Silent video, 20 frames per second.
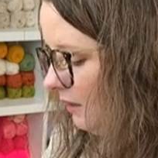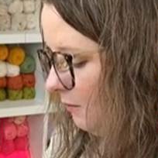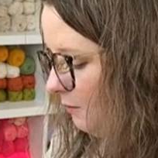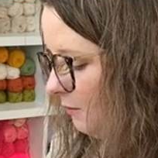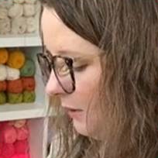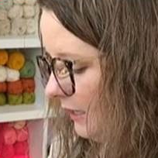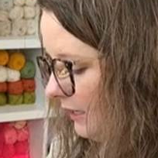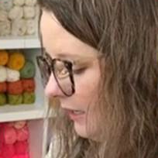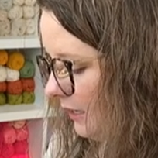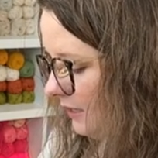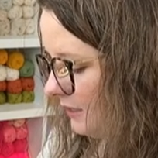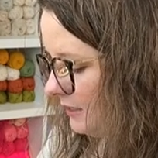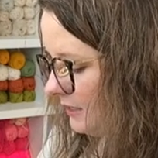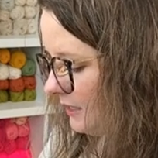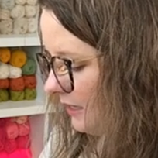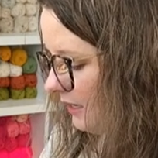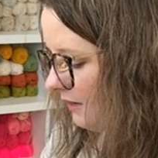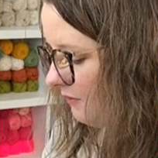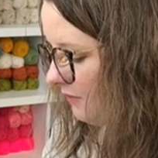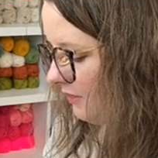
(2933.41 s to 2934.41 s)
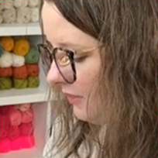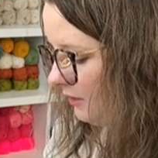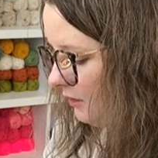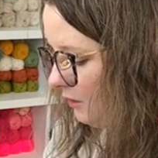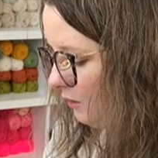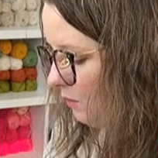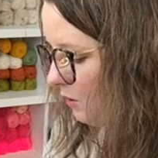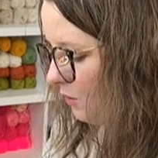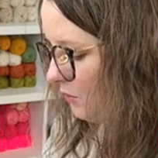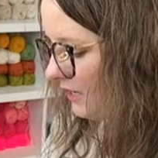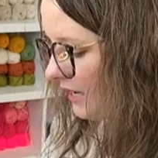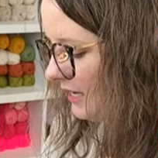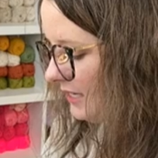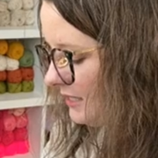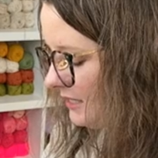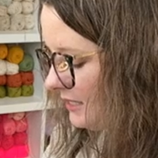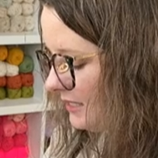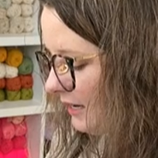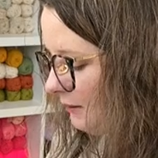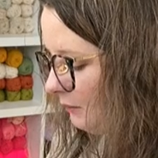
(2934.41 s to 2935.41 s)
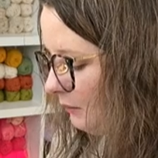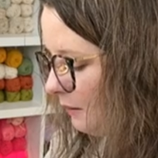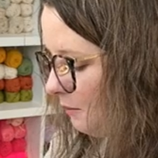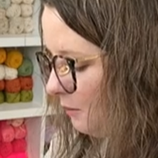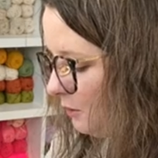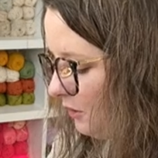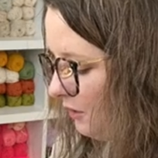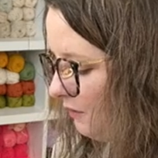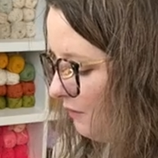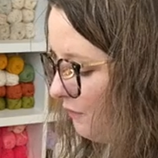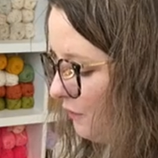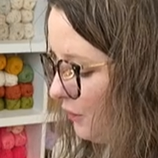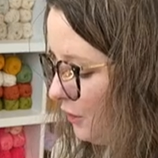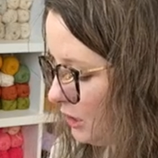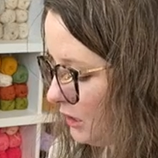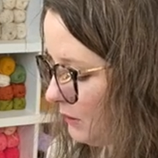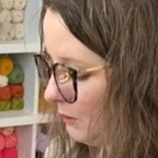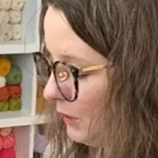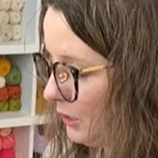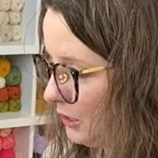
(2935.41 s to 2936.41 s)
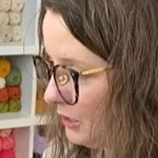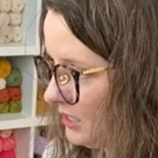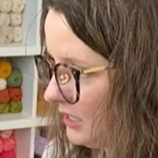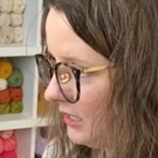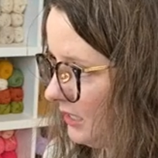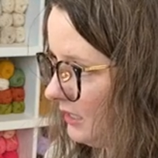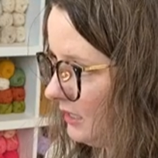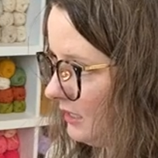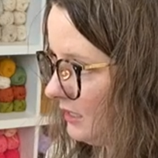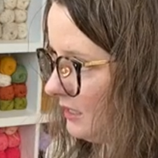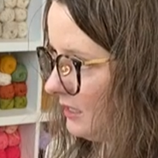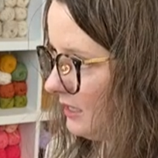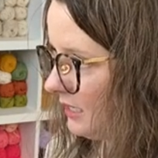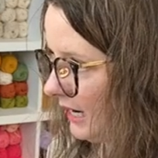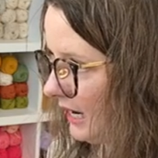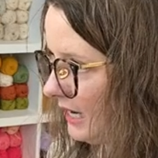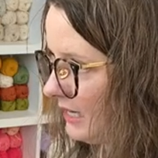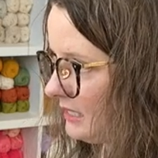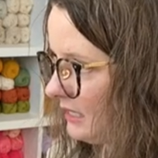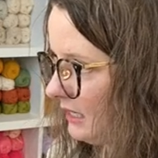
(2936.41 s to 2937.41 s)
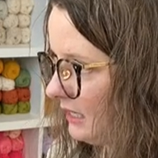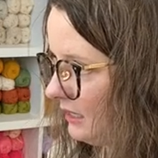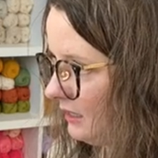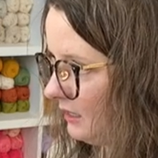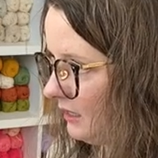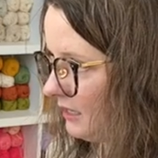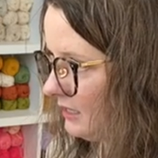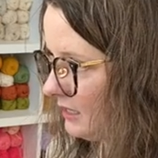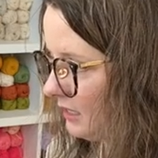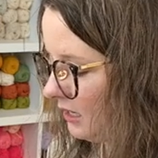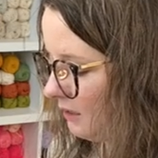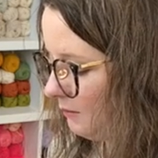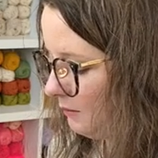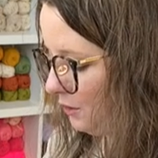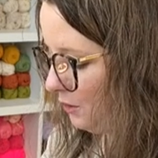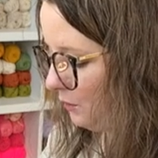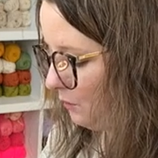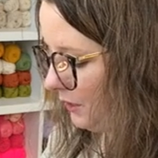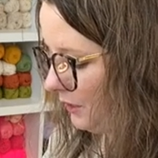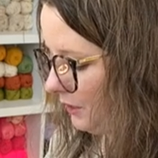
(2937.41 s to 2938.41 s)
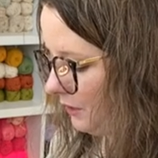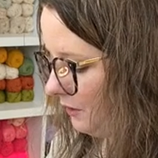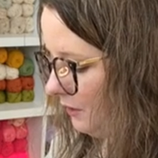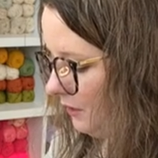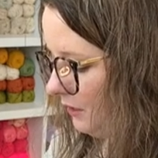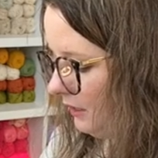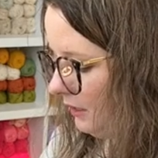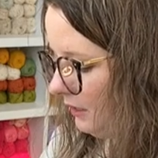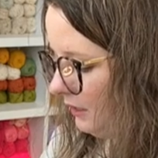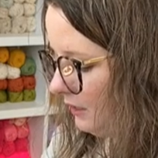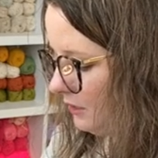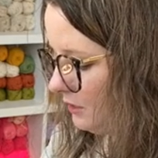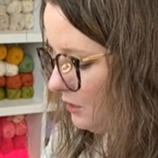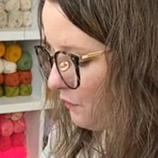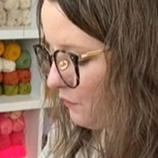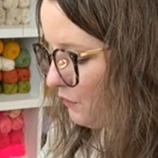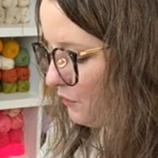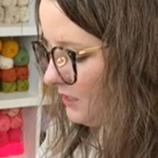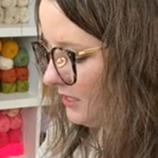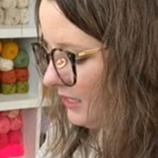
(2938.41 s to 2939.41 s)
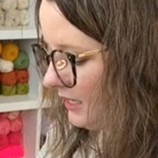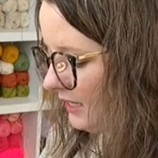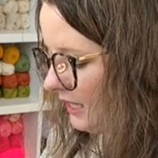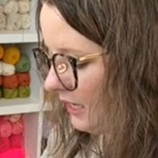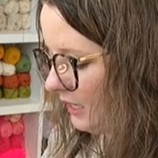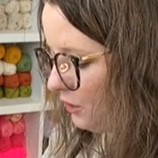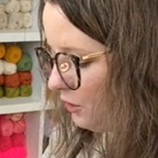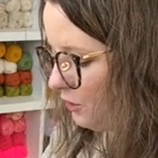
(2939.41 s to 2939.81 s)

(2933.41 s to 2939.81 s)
Because if you both guess the same number, the first person to guess it is going to be the winner. So if you see that your